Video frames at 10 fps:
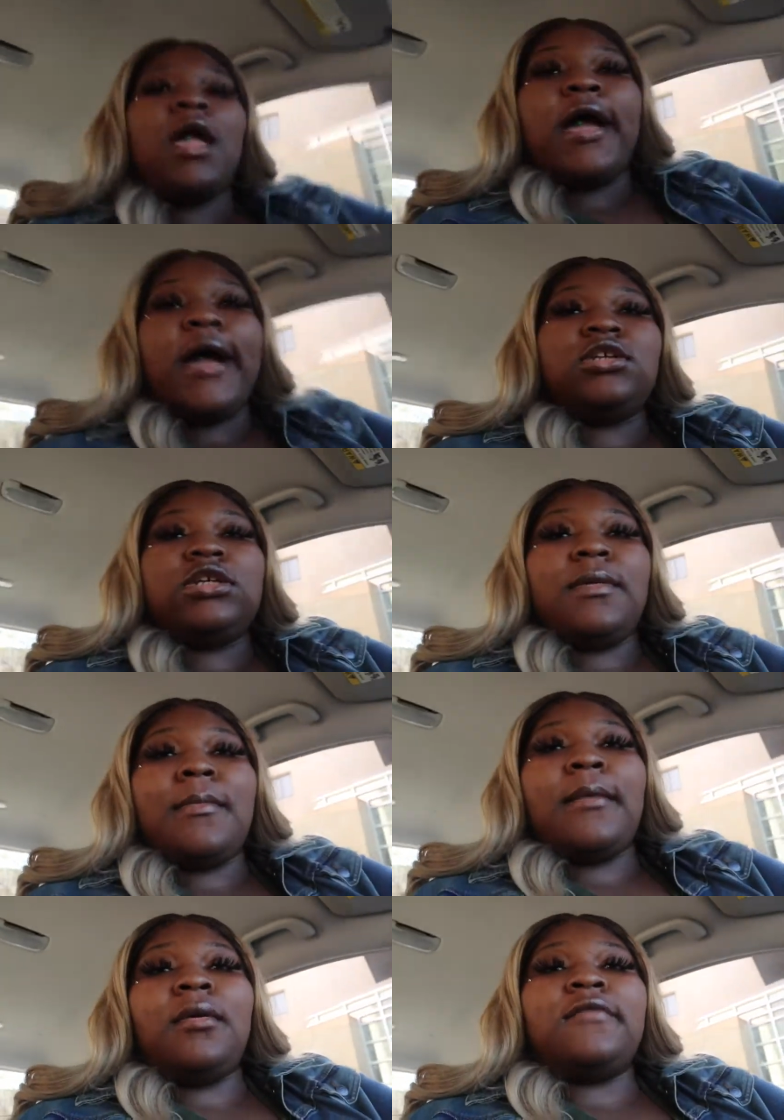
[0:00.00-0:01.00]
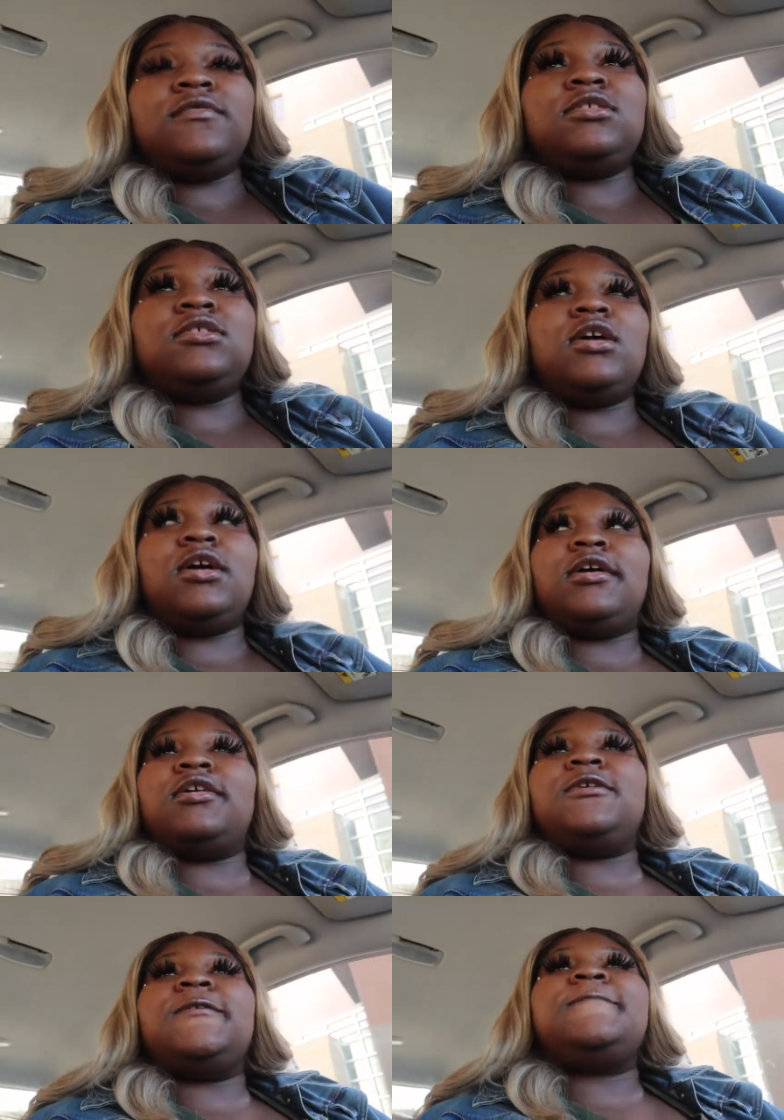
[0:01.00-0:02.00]
I just dropped my mom off to her
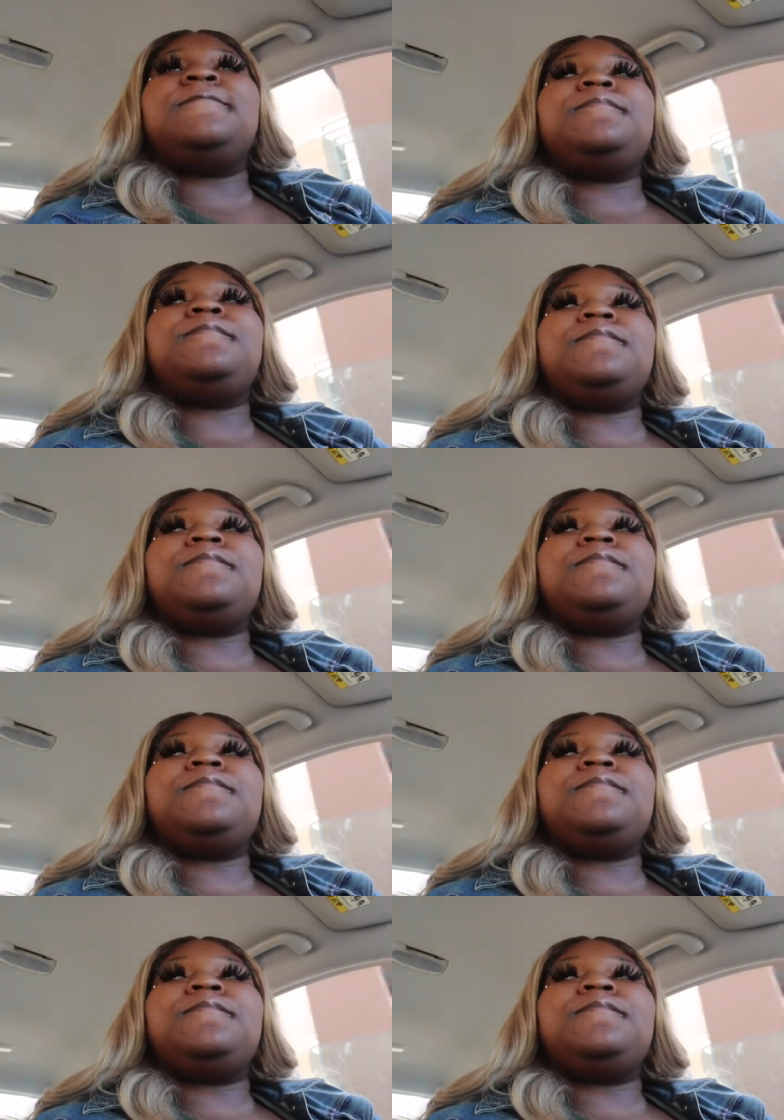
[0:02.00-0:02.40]
um